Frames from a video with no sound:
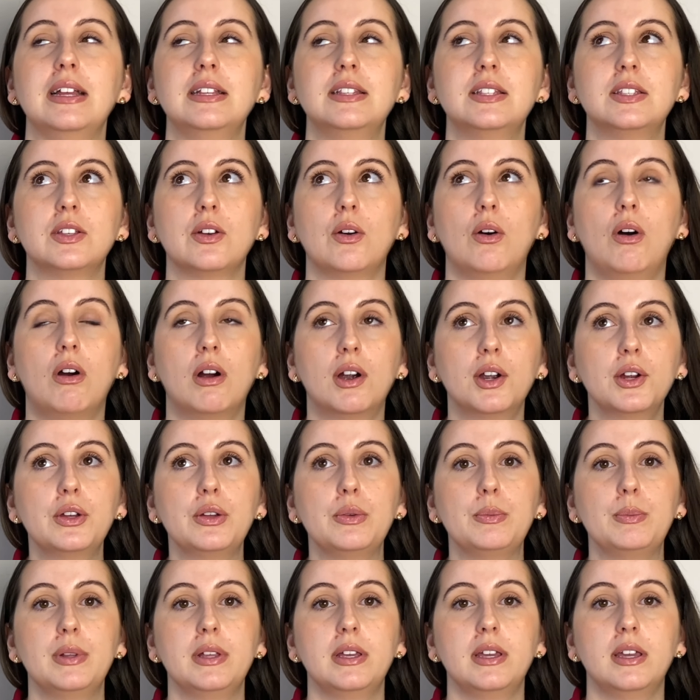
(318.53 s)
So
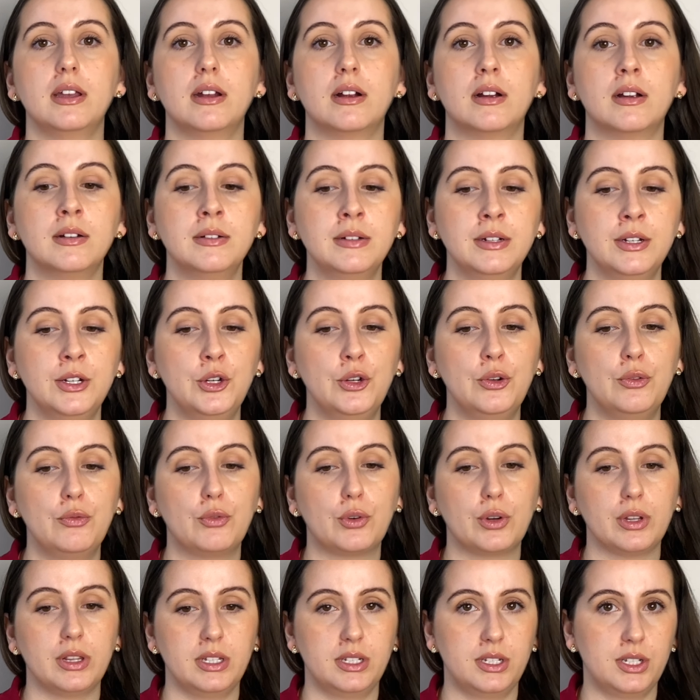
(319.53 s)
arguably here, for
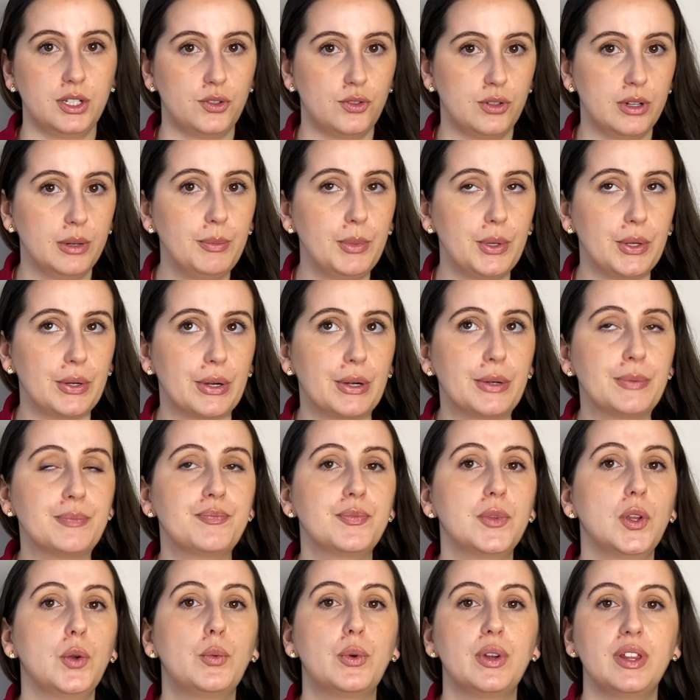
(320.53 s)
the distributor,
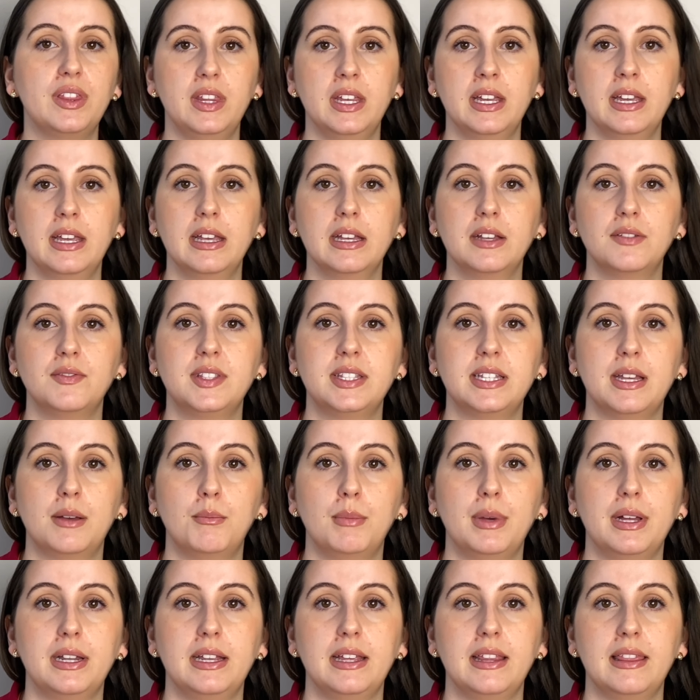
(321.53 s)
we're thinking of
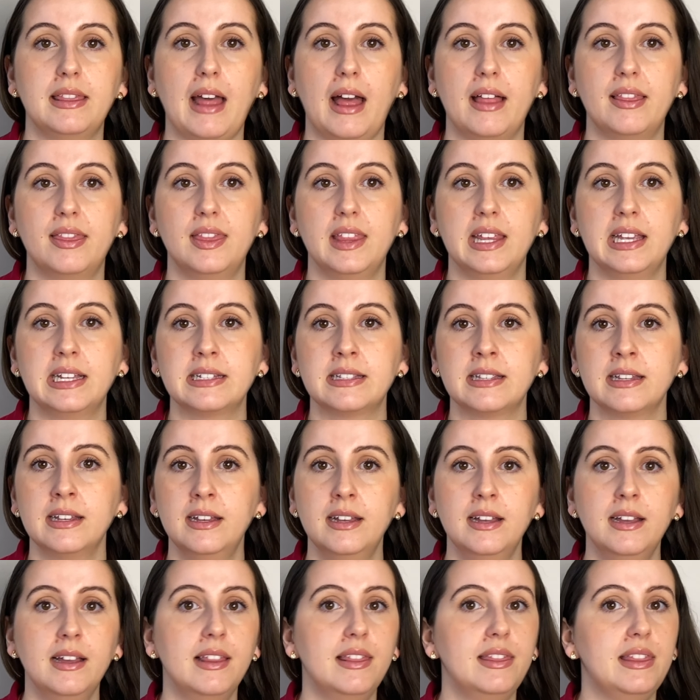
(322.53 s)
somebody that thinks
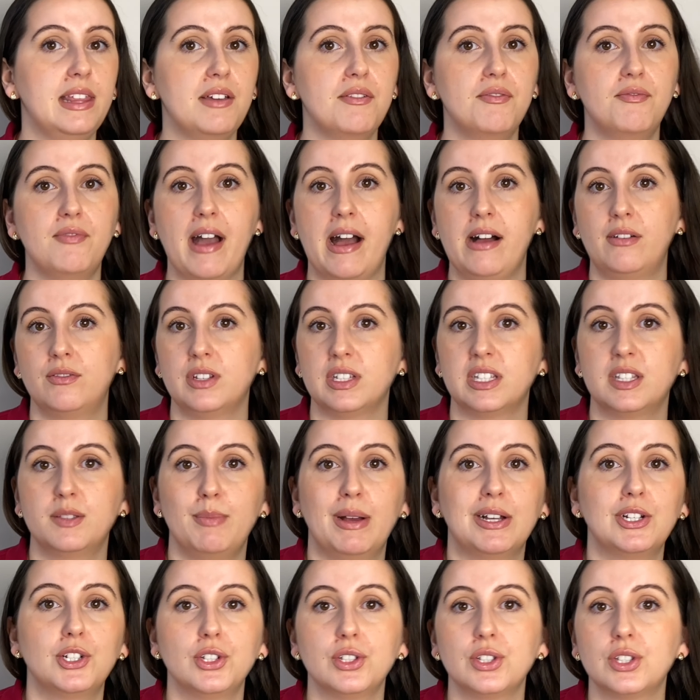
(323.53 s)
they found a
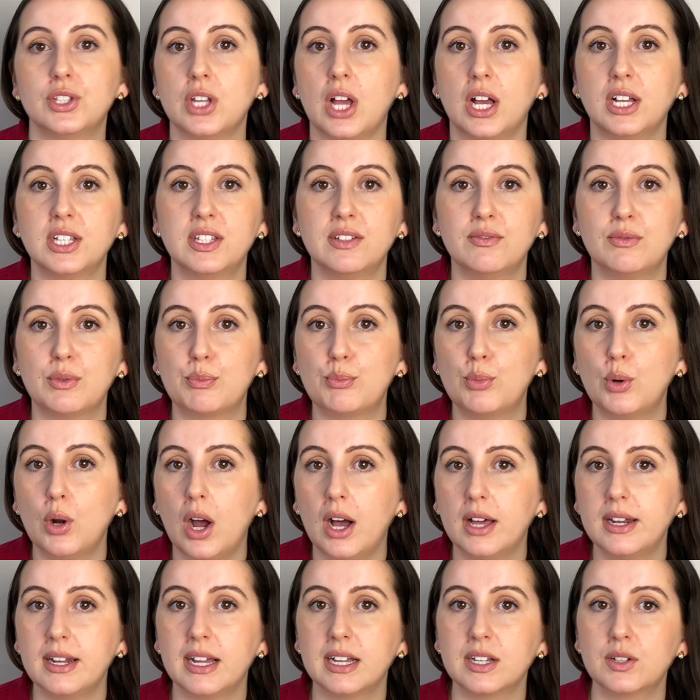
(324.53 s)
special sauce of a
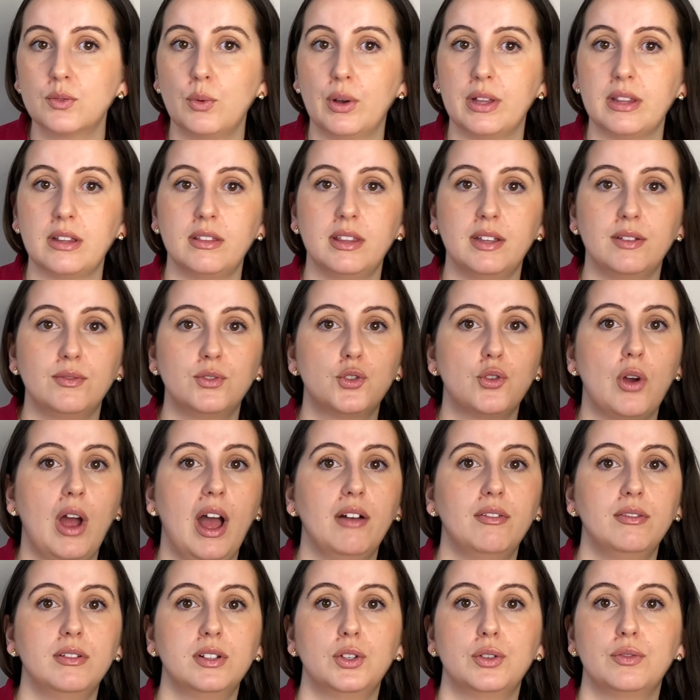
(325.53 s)
product, whether they've
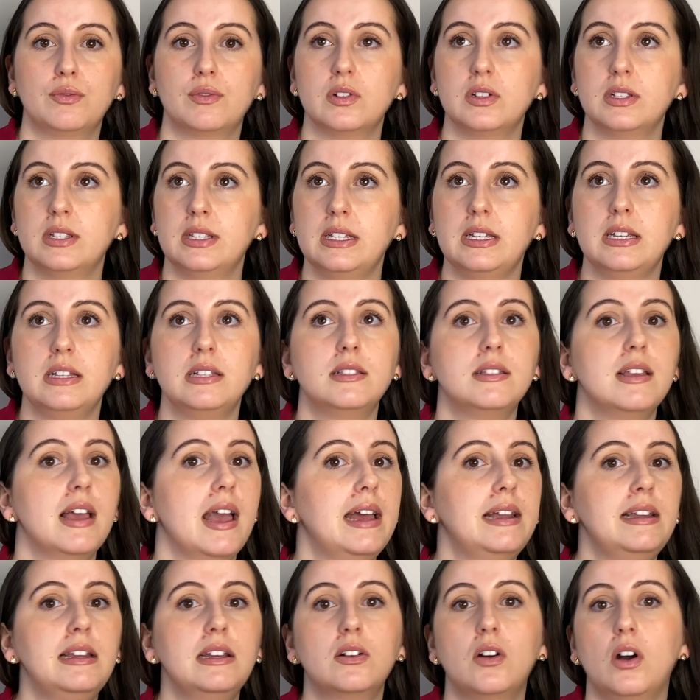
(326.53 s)
traveled overseas,
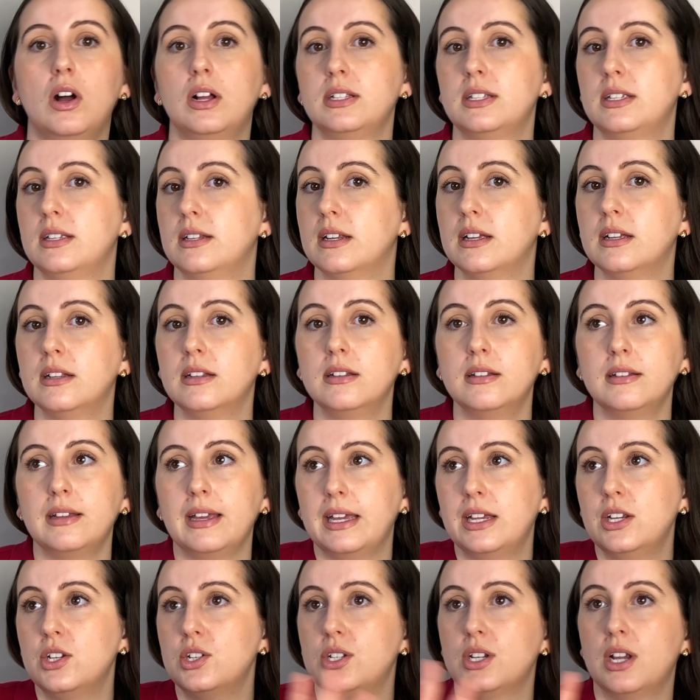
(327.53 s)
any continent,
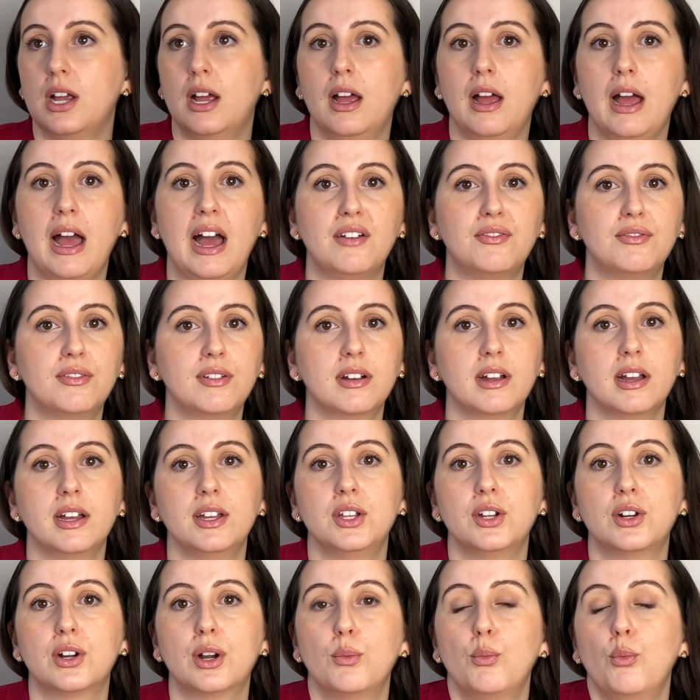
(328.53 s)
Asia, Africa,
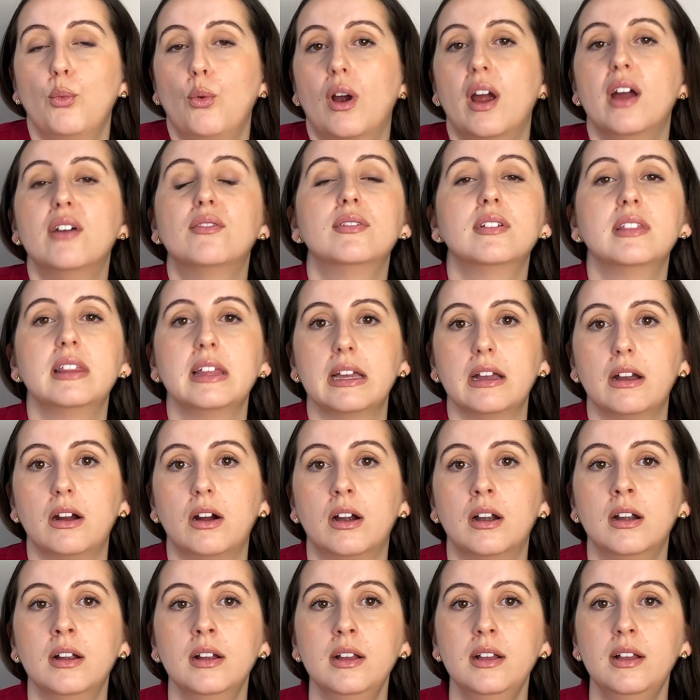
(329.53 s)
Europe, wherever they are,
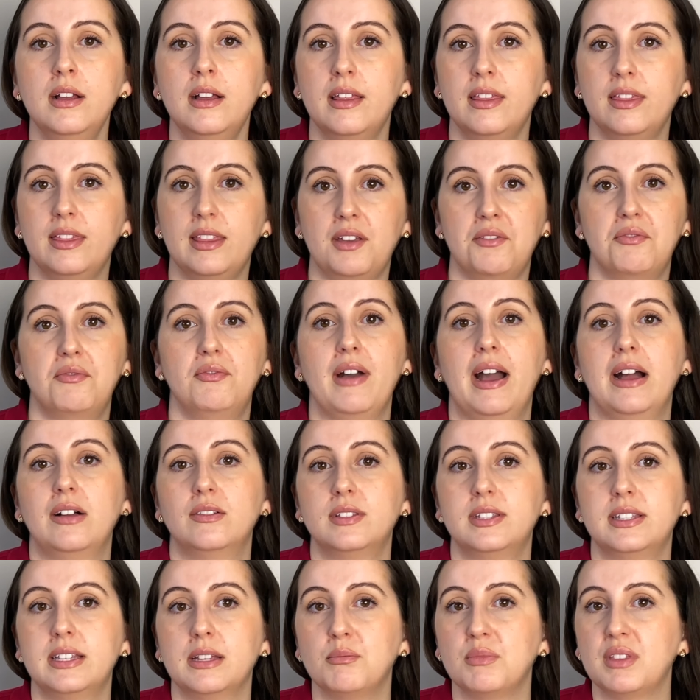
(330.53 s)
they found
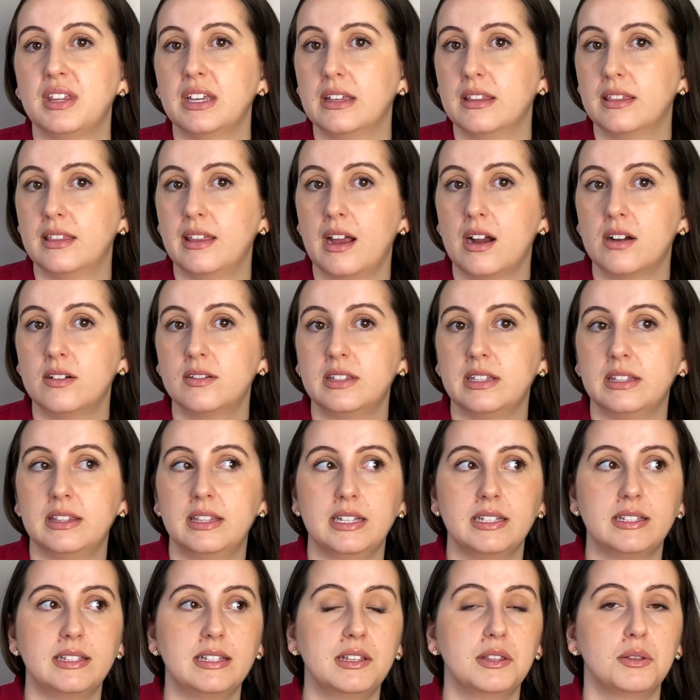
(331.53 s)
something there that they
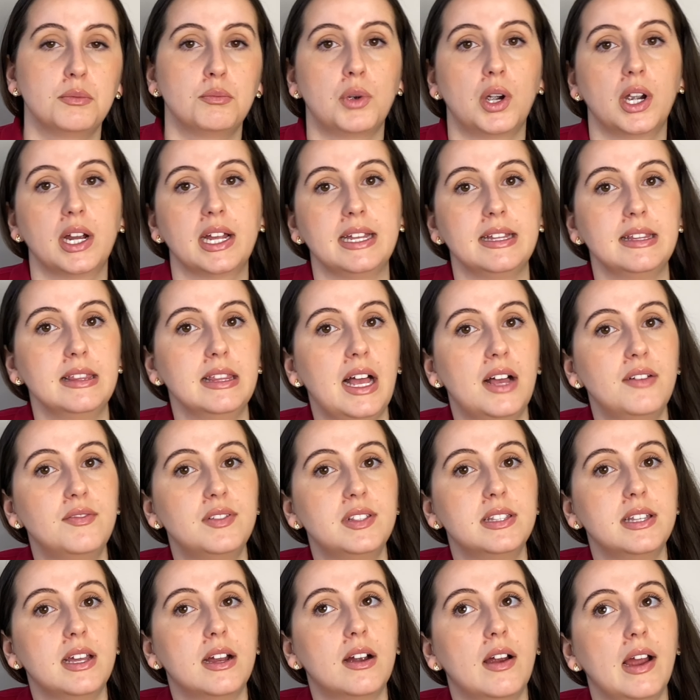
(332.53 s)
see the market loves
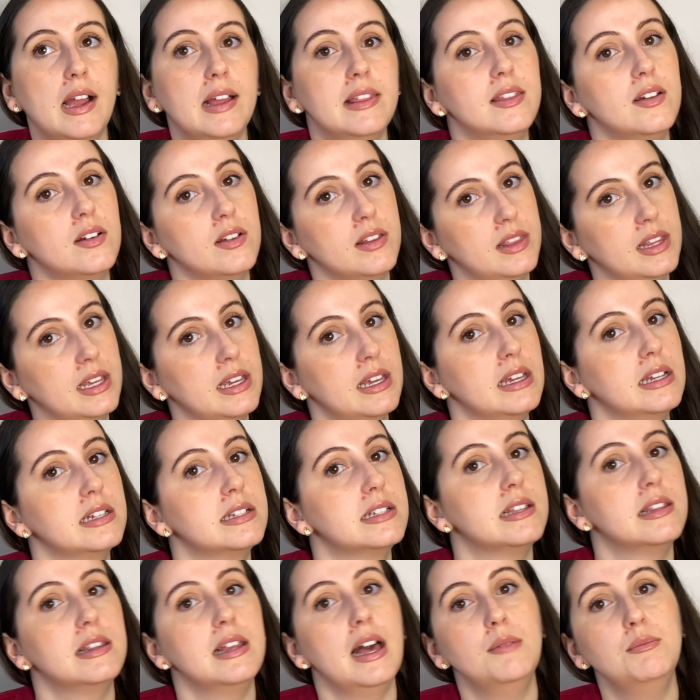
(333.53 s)
there, and they're thinking to
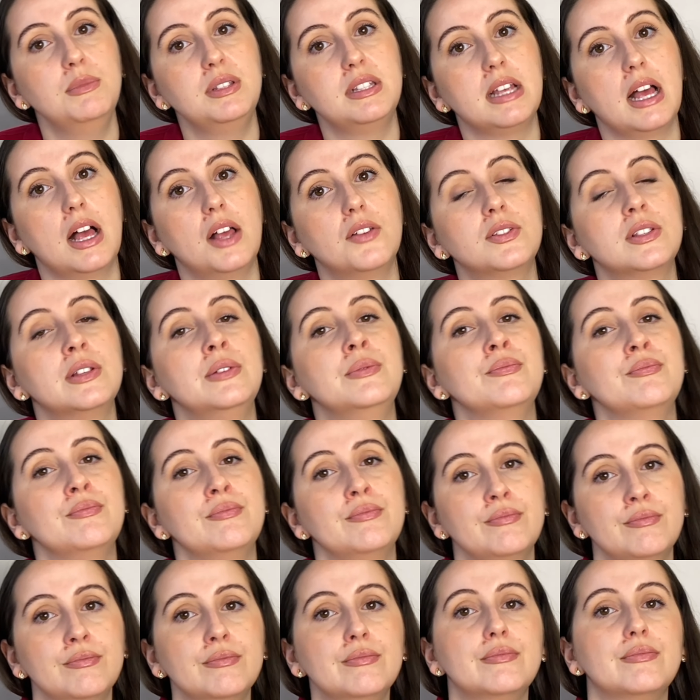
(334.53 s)
themselves,
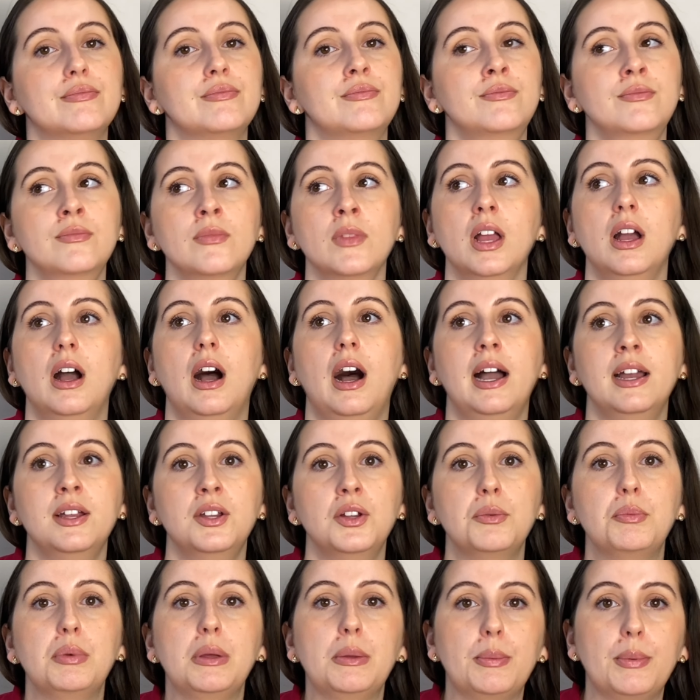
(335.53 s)
I know
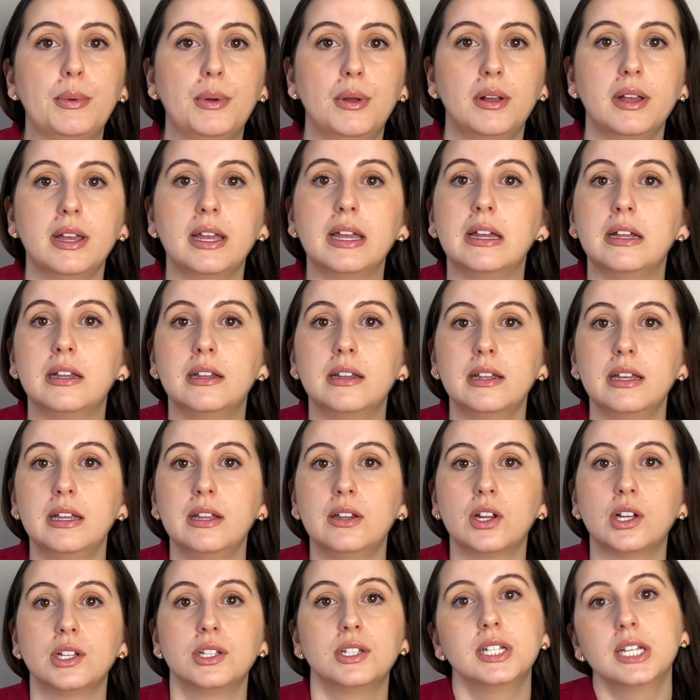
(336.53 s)
people in
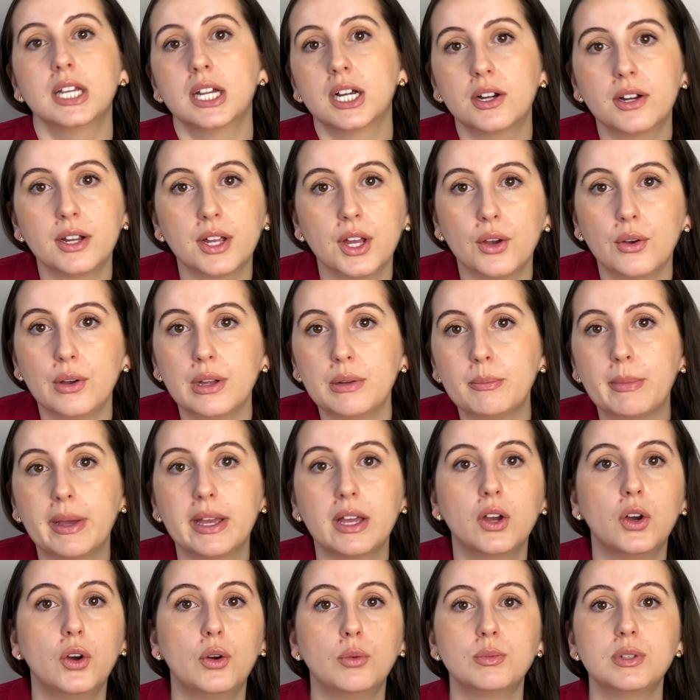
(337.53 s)
Ontario, in my
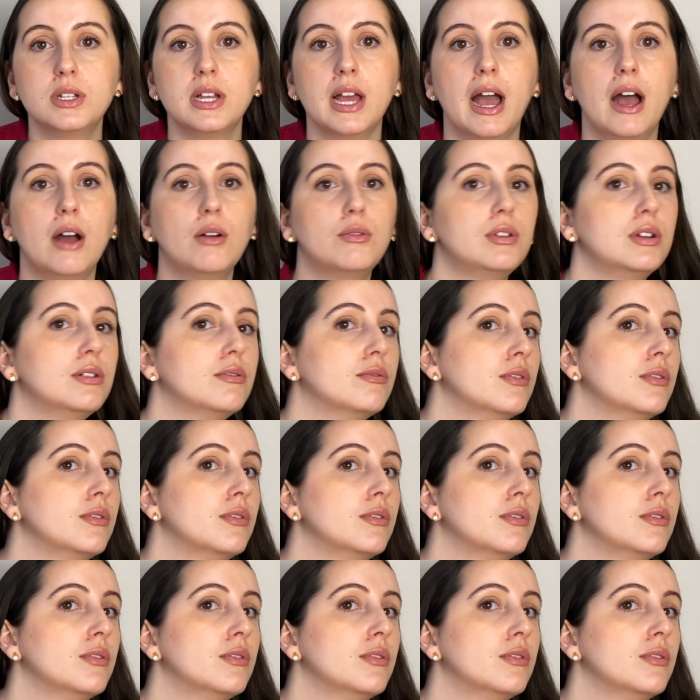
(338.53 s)
hometown of